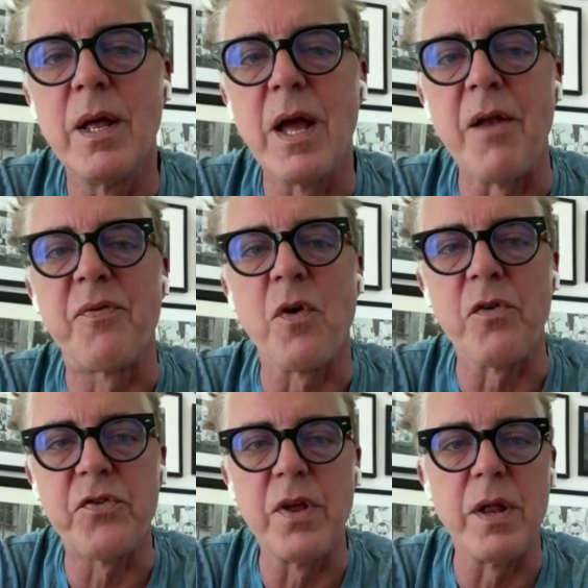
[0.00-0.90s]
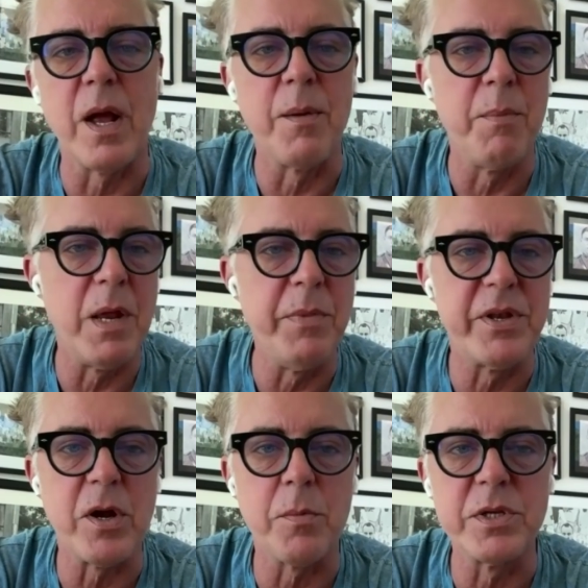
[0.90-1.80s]
At first, it made
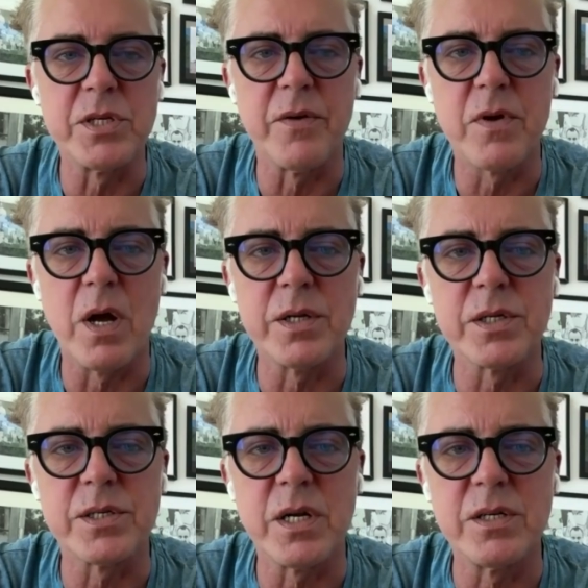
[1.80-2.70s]
me terribly self-conscious,